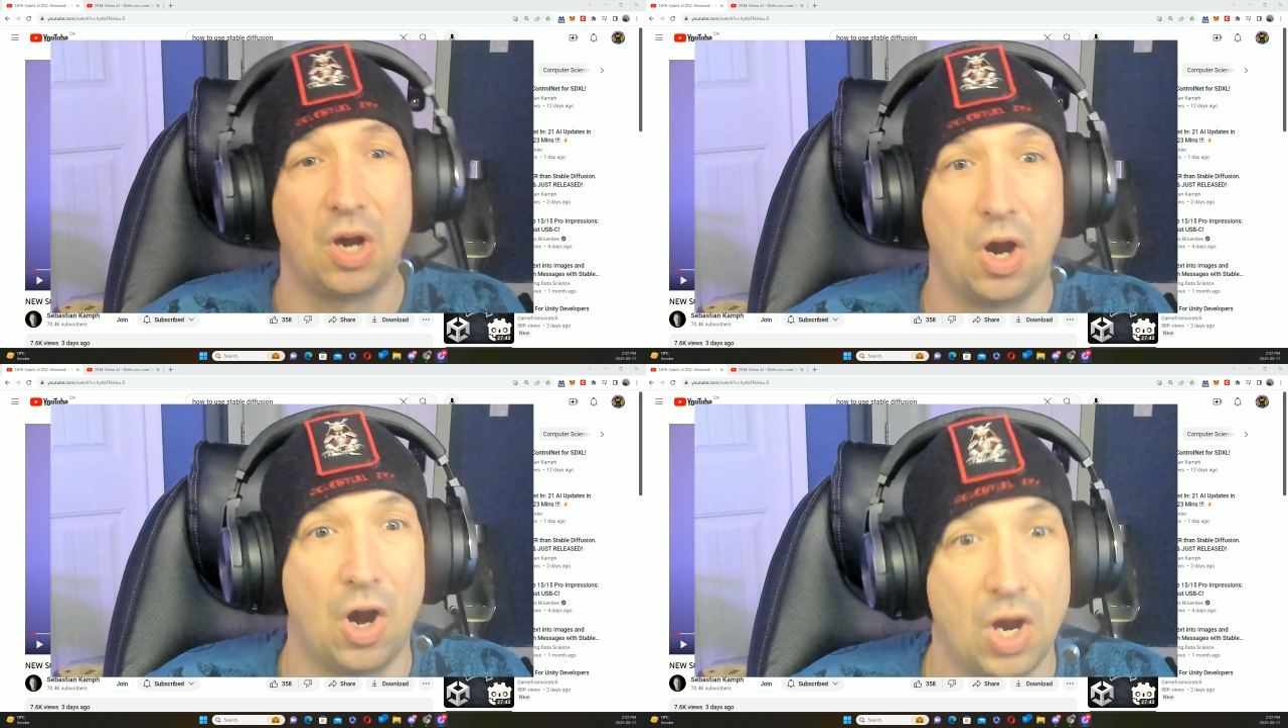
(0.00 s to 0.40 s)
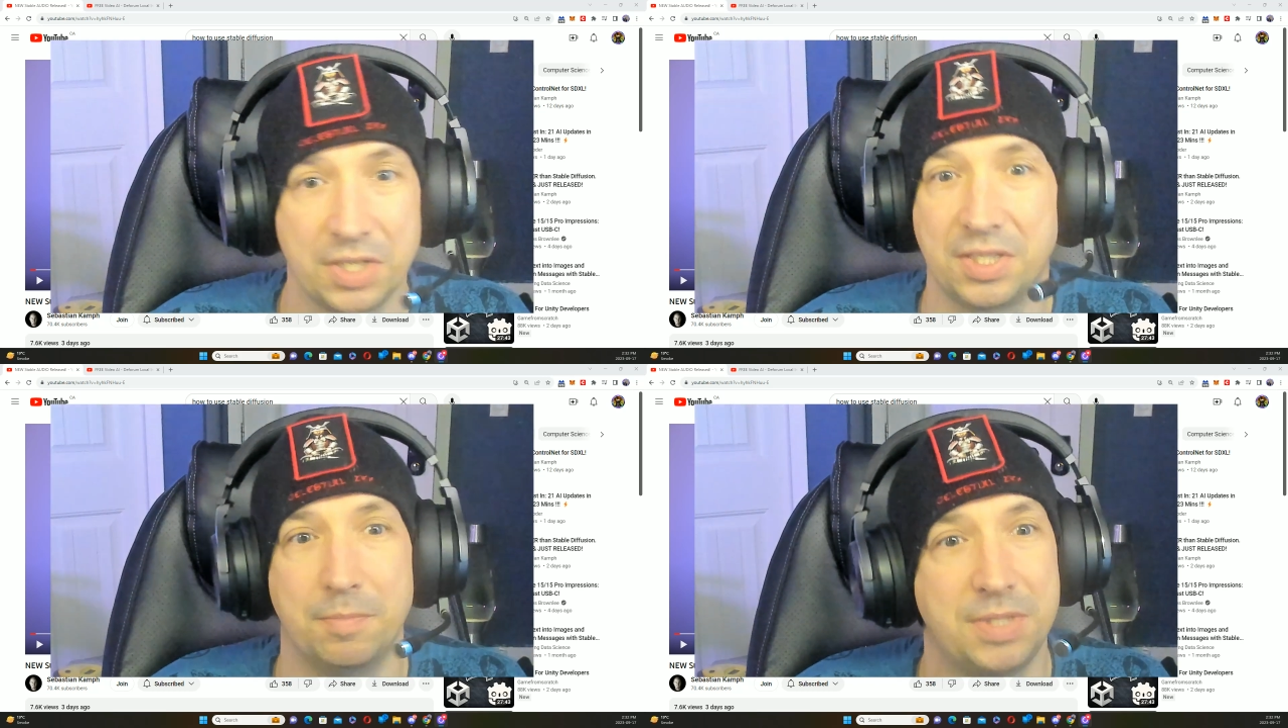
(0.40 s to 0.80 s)

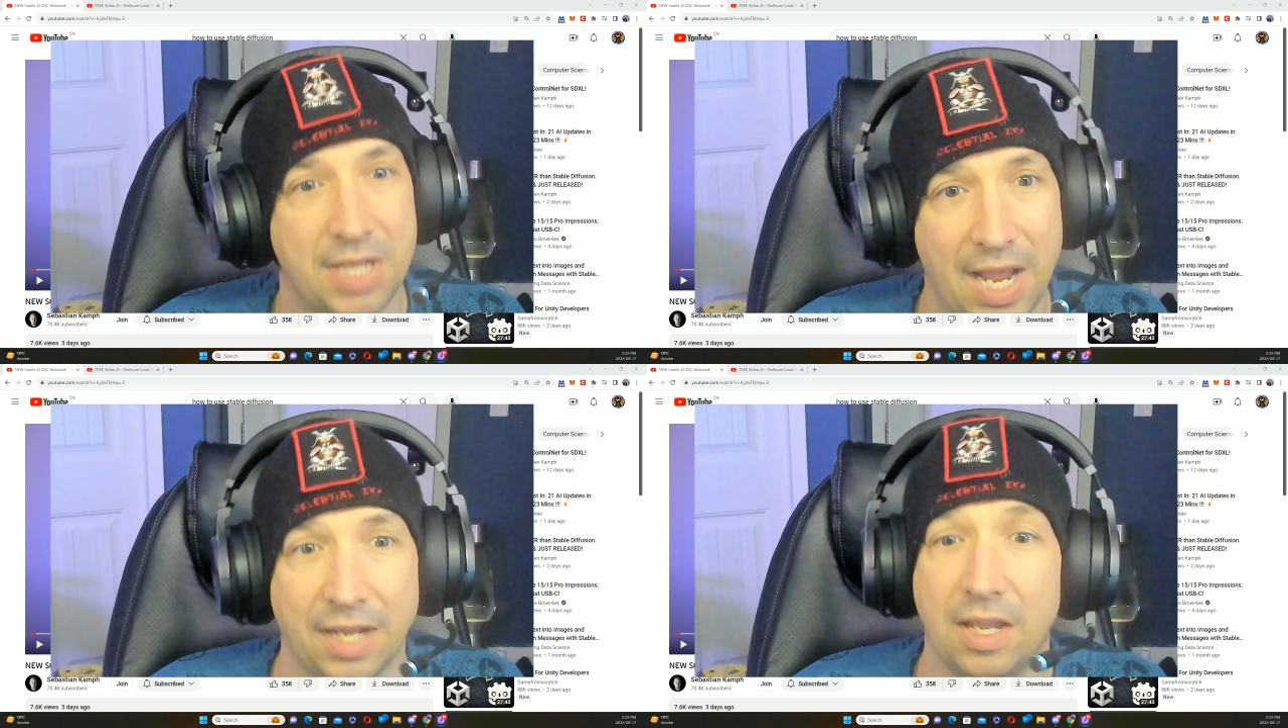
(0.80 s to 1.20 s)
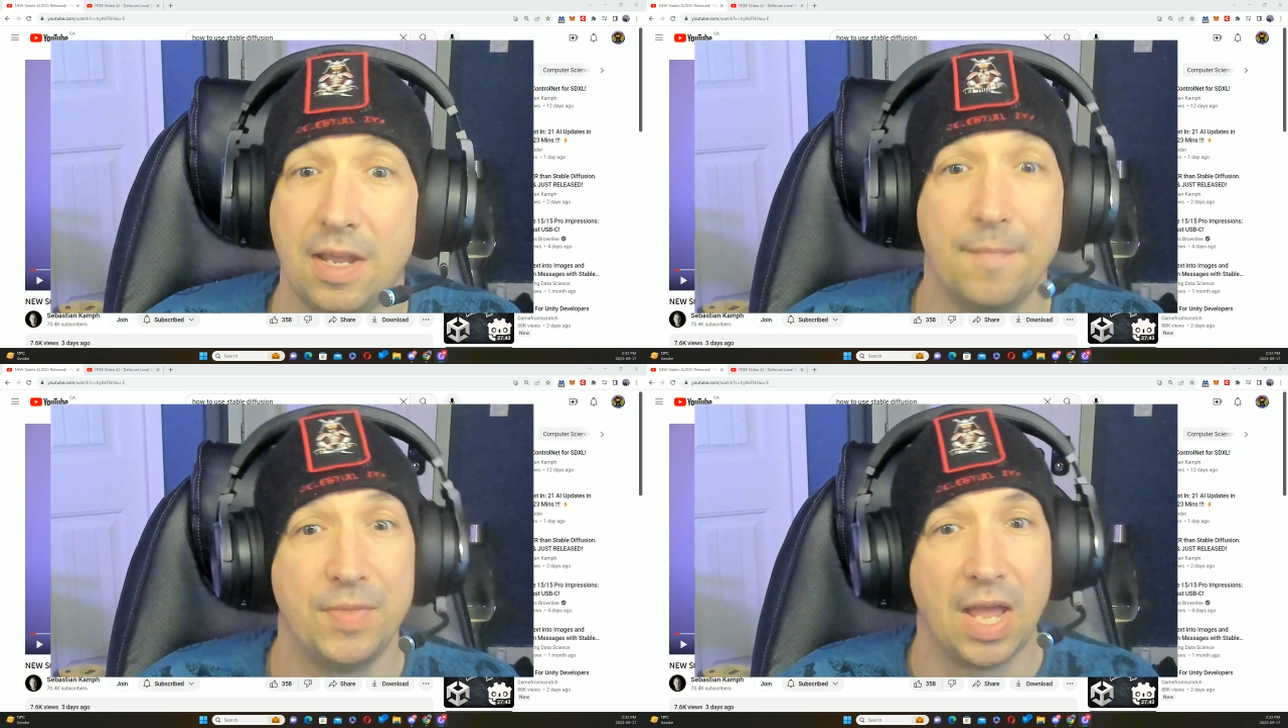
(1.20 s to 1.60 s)
awesome tech.
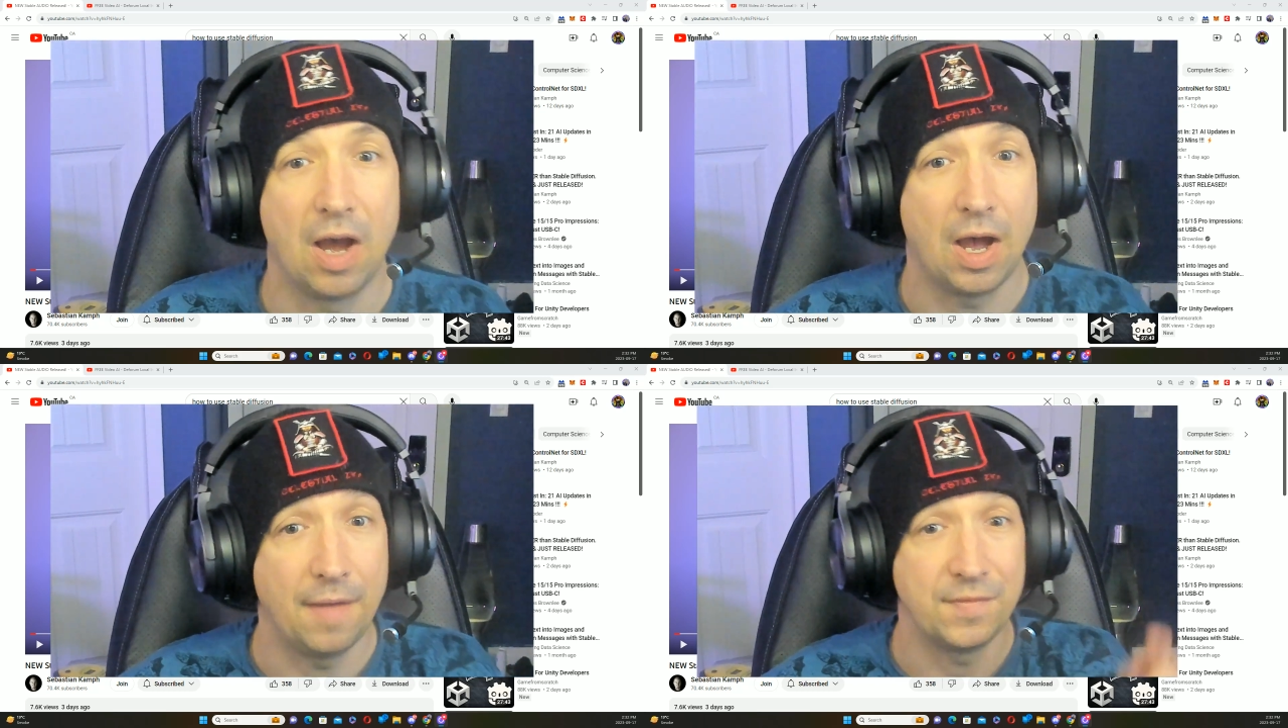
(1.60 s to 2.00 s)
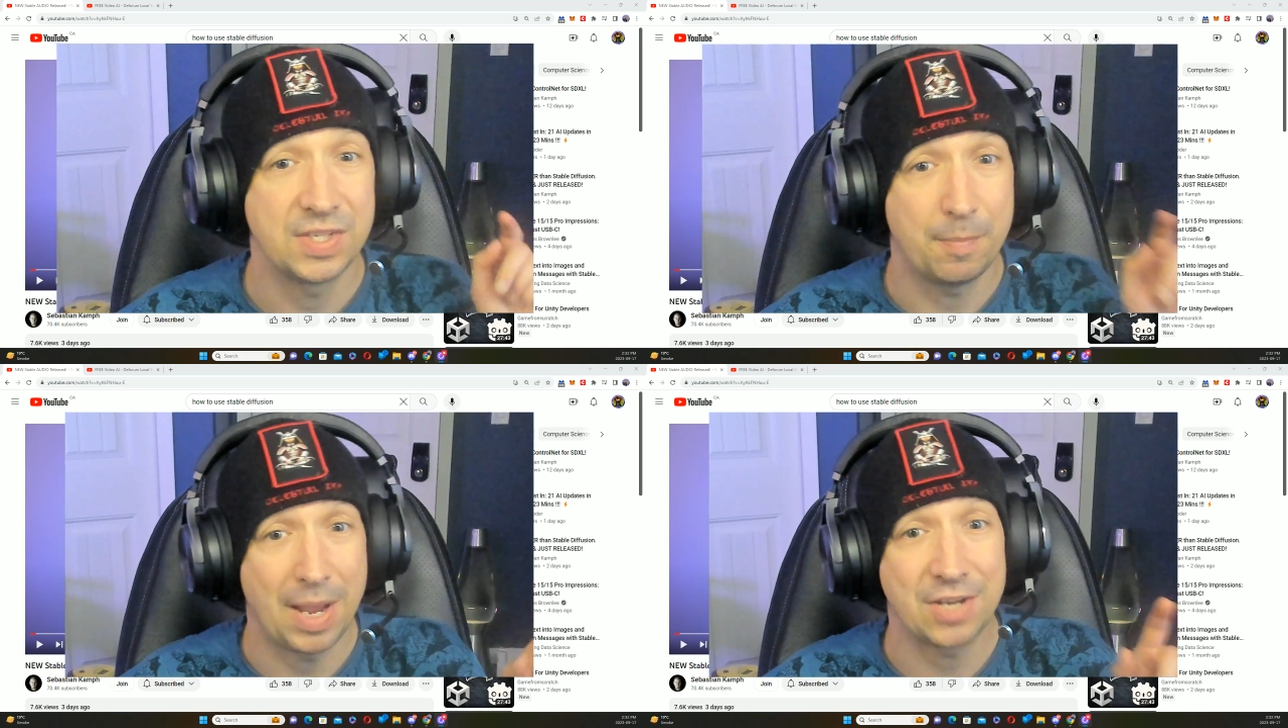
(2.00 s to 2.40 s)
Now,
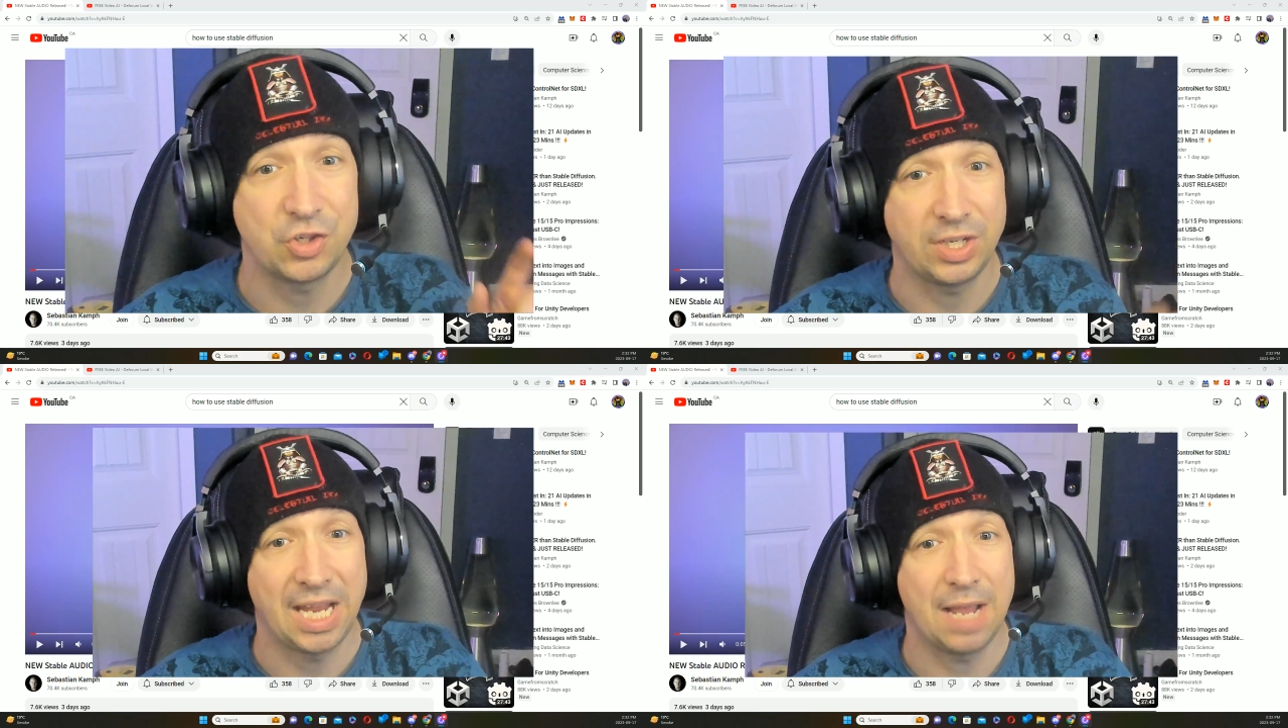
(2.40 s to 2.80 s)
Sebastian Camp,